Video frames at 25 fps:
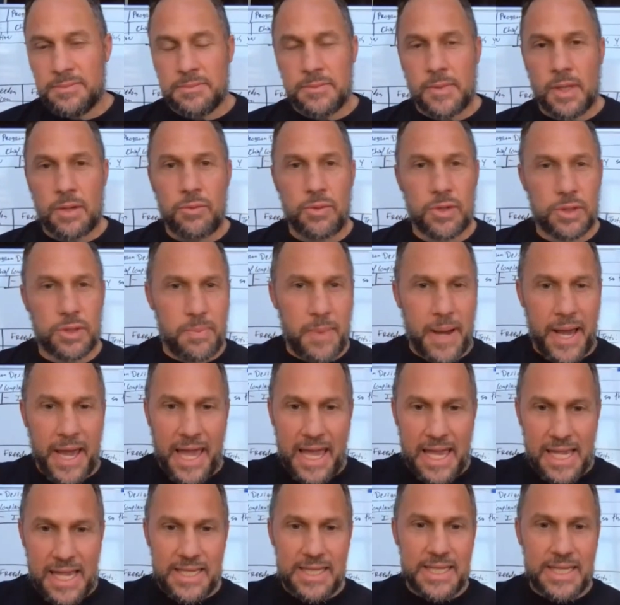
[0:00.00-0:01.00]
with my
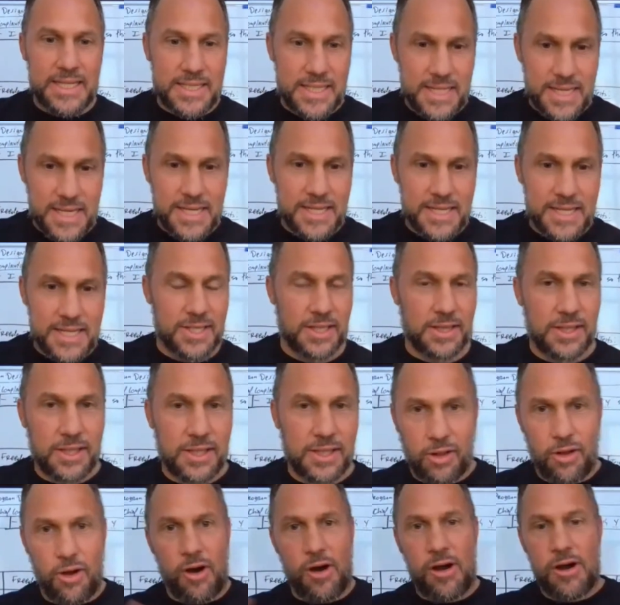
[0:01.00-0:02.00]
ADD, it's a
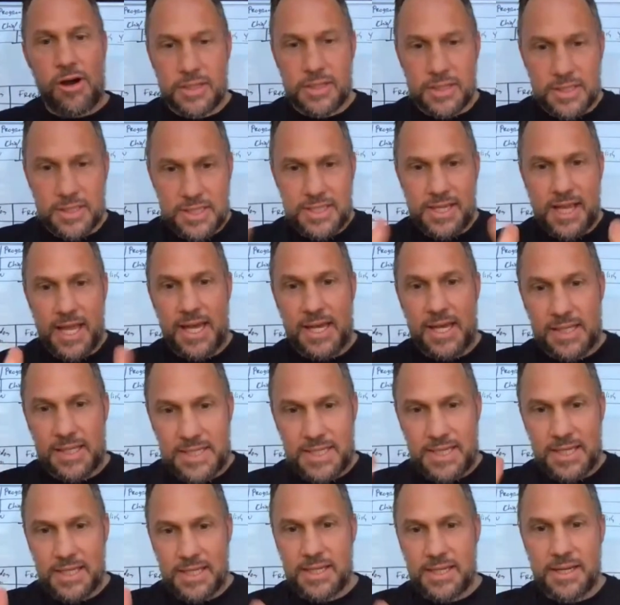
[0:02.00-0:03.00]
little hard to stay
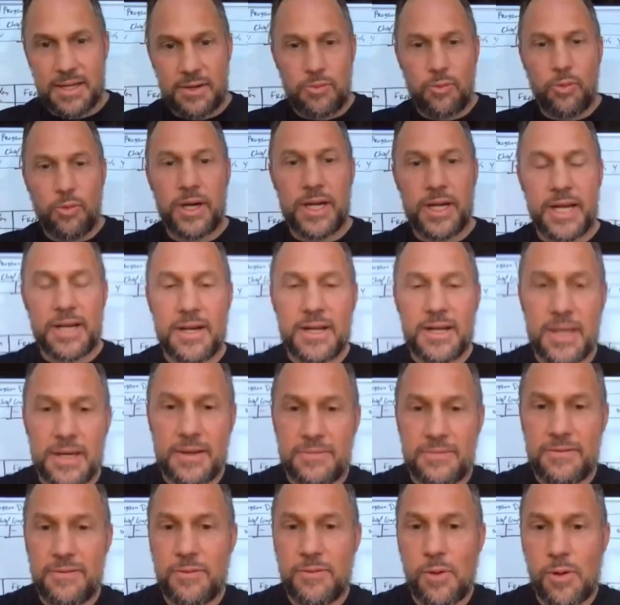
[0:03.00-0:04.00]
seated in one
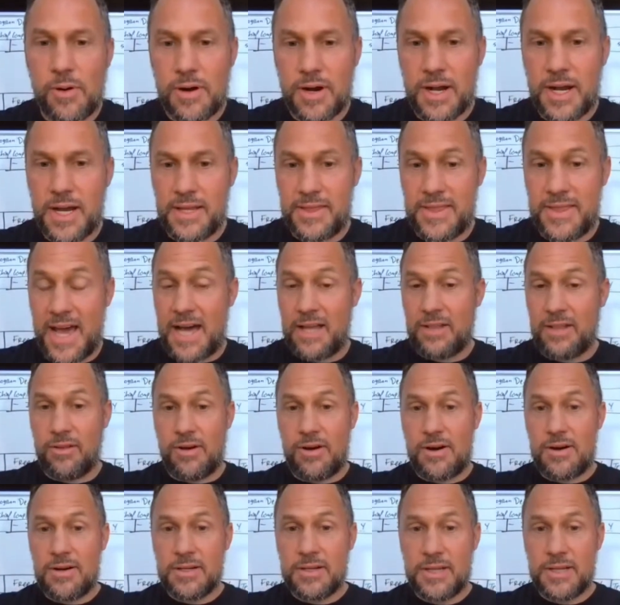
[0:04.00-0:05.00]
area for that
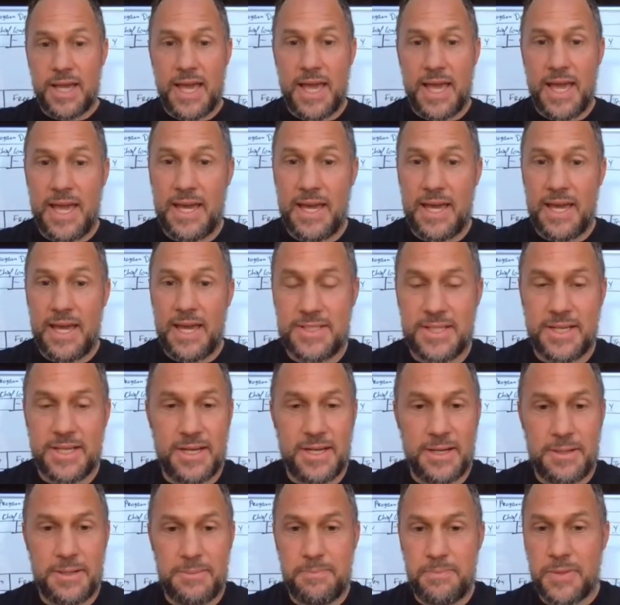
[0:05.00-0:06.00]
long. And
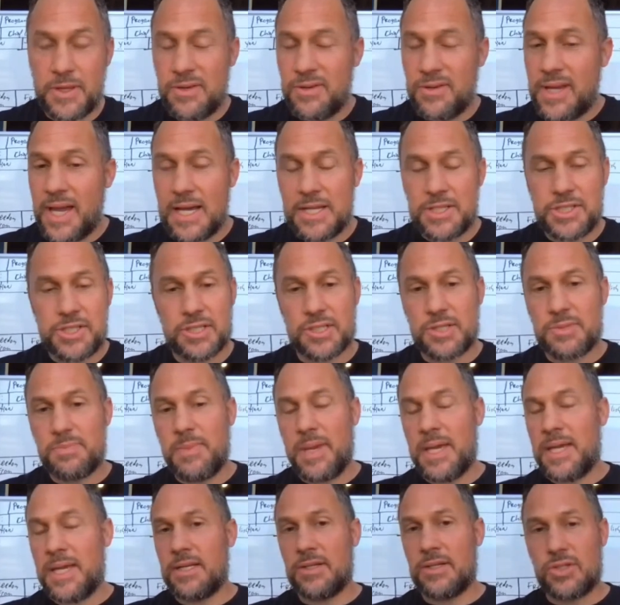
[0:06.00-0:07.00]
you guys just
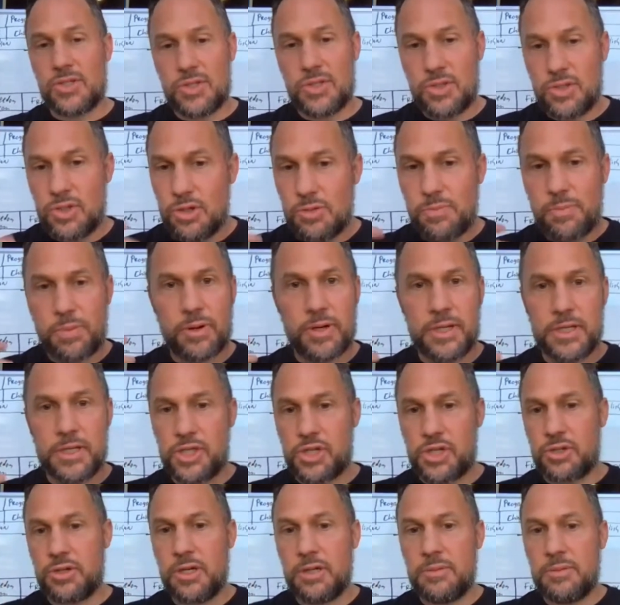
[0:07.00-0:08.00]
made it super
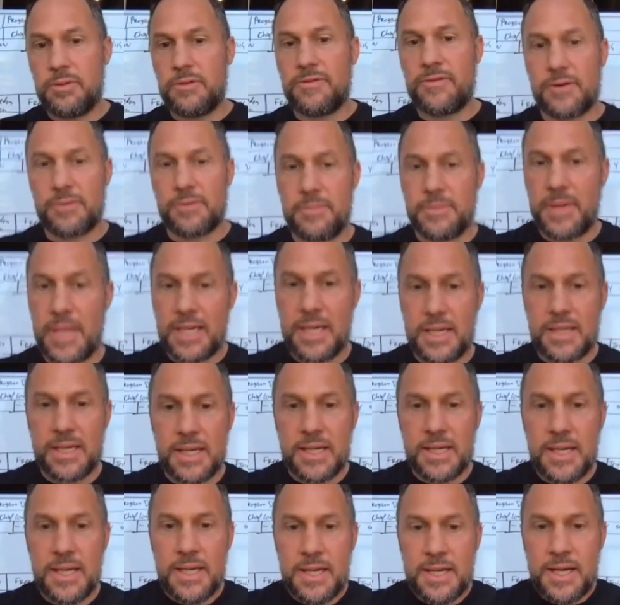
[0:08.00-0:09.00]
enjoyable for me.
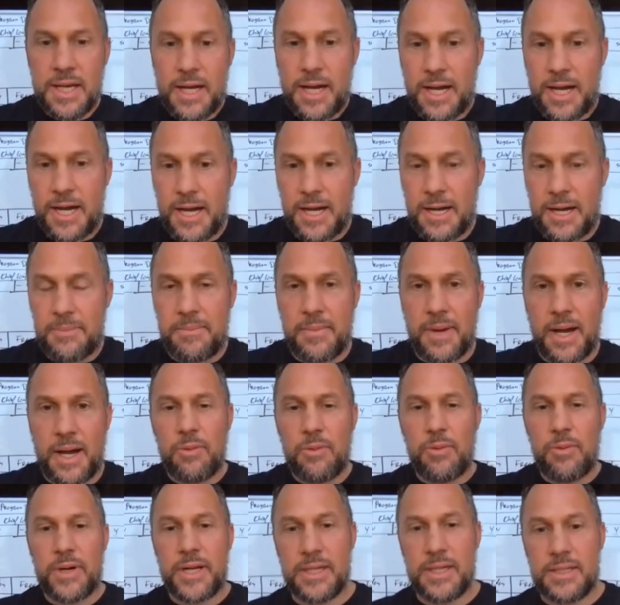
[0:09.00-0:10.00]
I
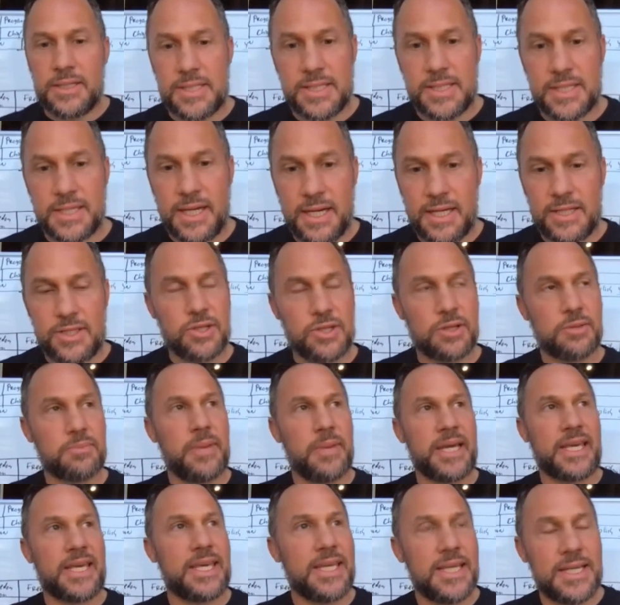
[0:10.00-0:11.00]
went, took
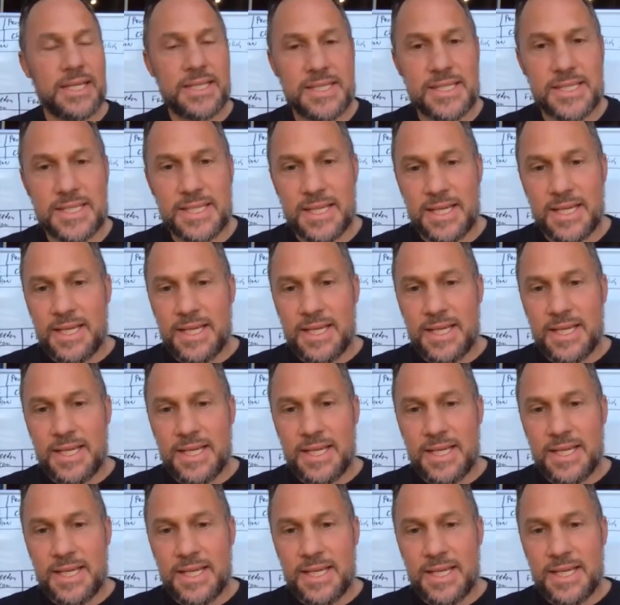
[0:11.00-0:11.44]
my kids.